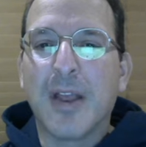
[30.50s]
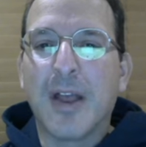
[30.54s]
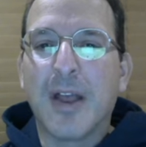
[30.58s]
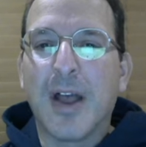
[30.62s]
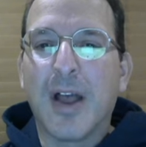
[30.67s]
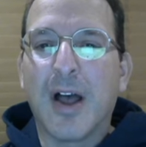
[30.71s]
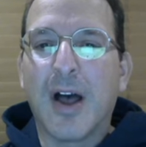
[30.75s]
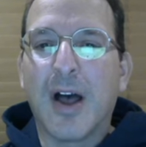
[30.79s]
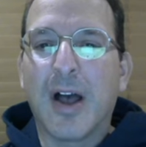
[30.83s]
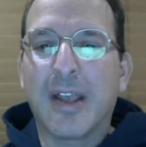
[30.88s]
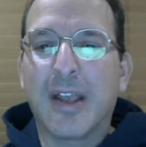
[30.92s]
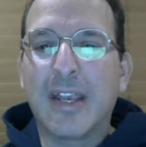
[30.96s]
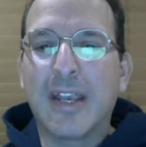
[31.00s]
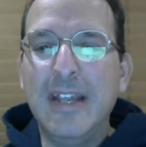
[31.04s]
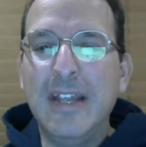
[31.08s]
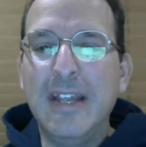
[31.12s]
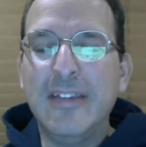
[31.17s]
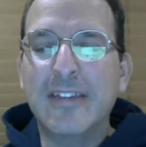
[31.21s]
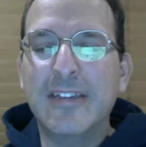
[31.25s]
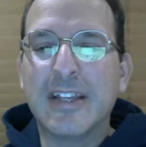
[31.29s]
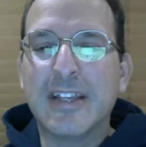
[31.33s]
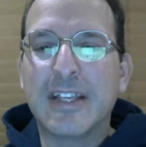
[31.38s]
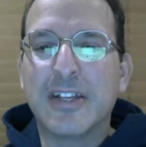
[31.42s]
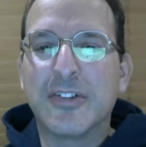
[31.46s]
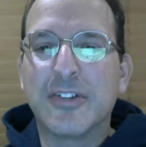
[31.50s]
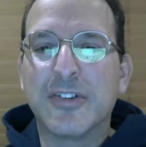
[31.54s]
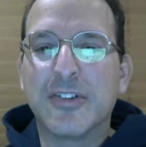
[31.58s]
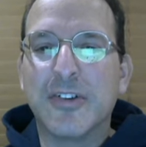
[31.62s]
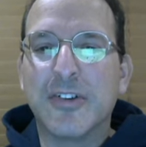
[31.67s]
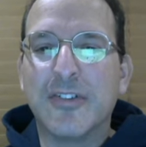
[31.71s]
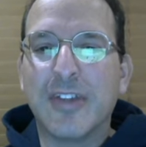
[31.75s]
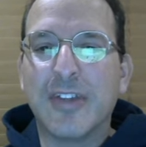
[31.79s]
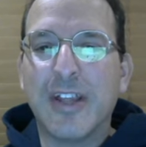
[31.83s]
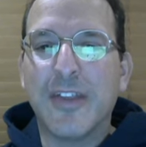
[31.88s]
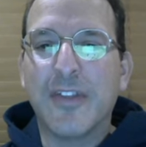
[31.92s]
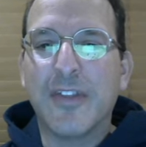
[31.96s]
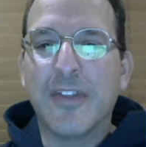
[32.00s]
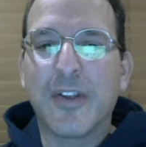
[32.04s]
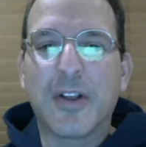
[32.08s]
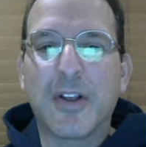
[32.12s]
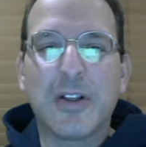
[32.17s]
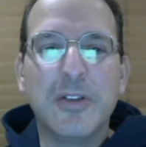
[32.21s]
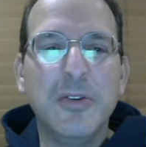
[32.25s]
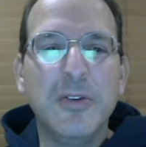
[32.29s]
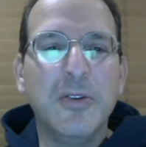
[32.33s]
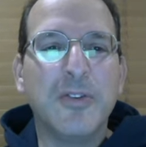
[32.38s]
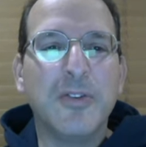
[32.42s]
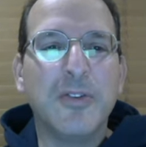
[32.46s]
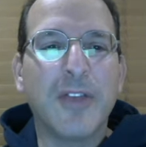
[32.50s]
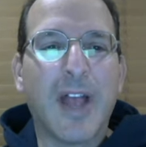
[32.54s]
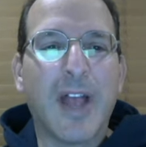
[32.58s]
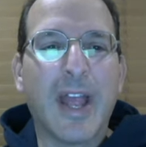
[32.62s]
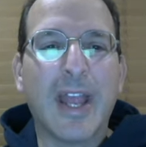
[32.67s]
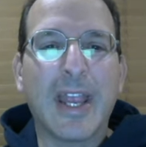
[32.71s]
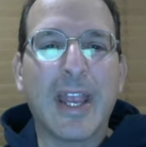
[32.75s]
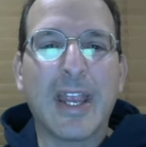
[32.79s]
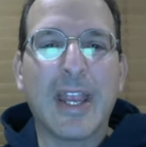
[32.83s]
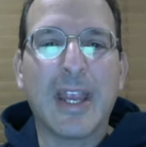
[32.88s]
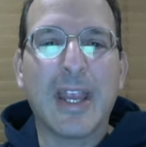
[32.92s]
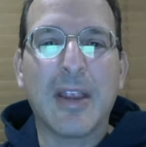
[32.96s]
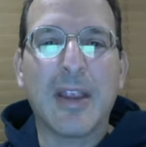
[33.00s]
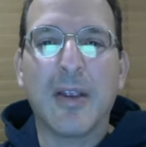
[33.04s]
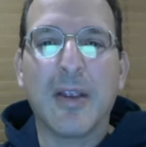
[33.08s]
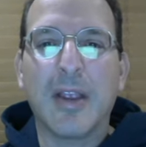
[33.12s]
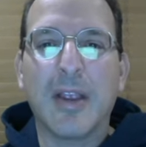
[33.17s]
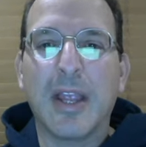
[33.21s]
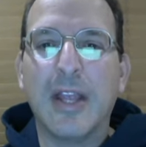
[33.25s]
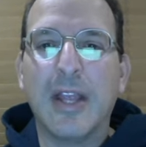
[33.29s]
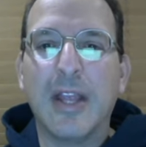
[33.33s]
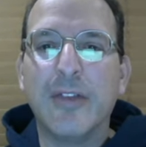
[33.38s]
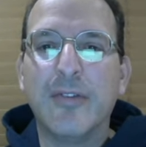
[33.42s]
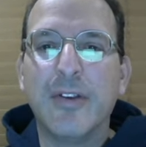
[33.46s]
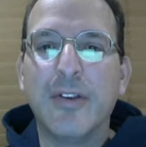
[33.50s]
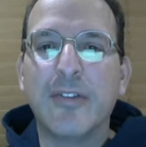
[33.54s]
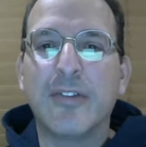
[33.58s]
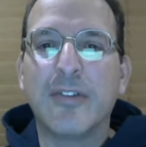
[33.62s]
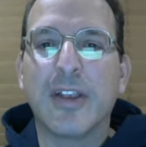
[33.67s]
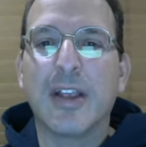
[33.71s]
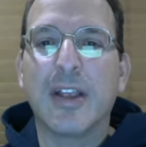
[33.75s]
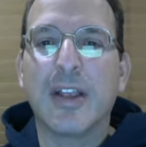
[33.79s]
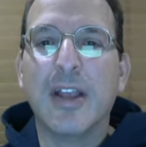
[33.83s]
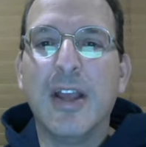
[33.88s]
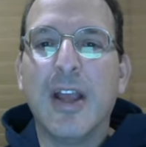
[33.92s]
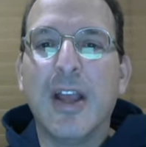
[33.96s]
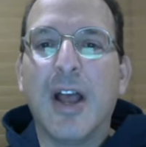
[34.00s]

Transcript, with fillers: uh, key signatures in the clues. I Interesting.